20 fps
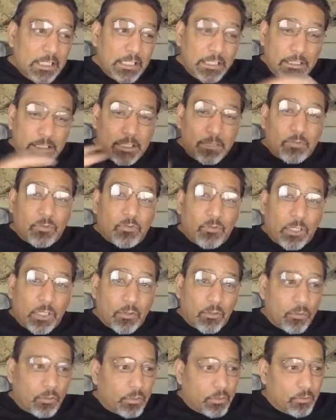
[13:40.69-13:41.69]
He seems to
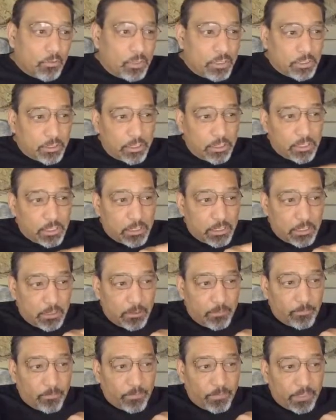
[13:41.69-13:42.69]
ignore the question,
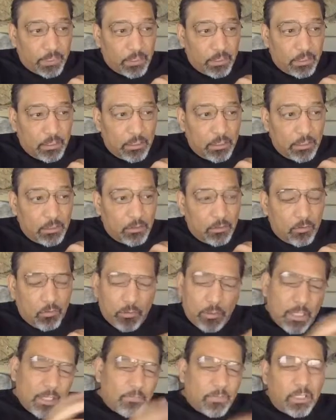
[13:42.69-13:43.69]
and
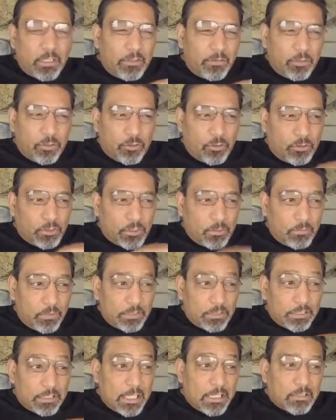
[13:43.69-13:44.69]
or I'm not even sure if
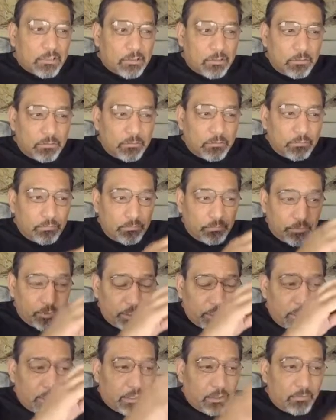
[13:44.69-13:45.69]
somebody's asked him,
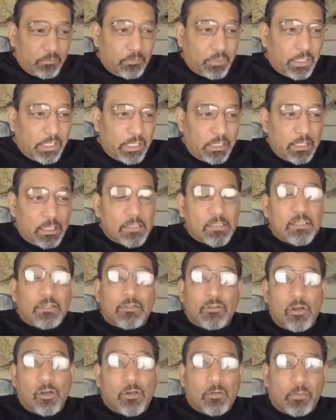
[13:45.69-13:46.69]
but he doesn't
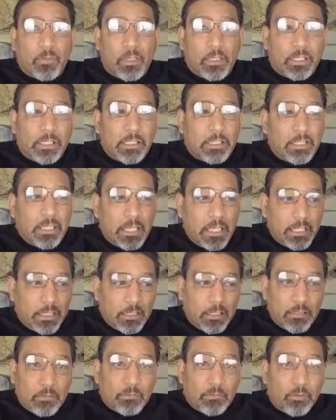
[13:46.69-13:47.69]
talk about it. And
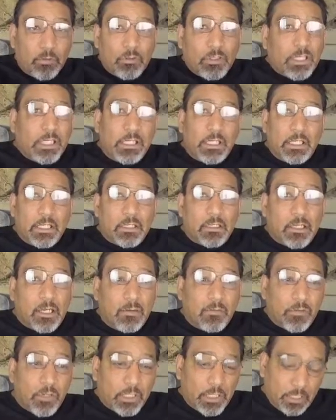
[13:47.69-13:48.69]
in the book, he didn't
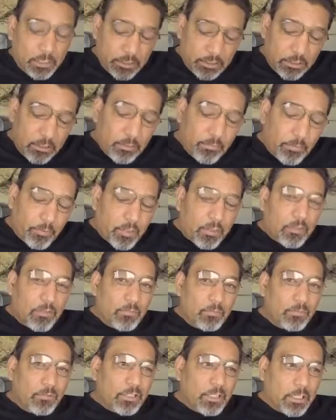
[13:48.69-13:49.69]
cover it, at least in the part of the
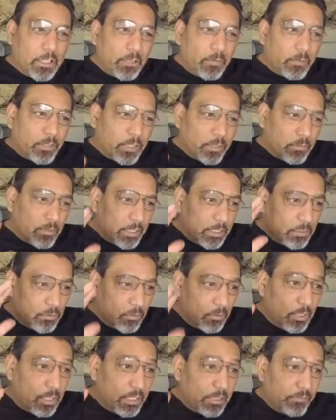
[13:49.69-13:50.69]
book that I read, right?
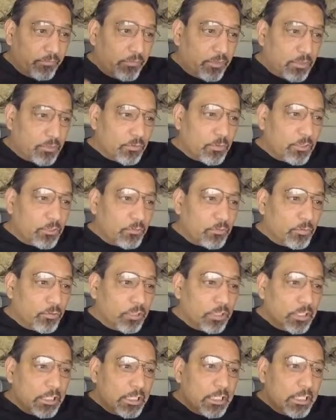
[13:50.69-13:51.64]
So I didn't finish reading the book.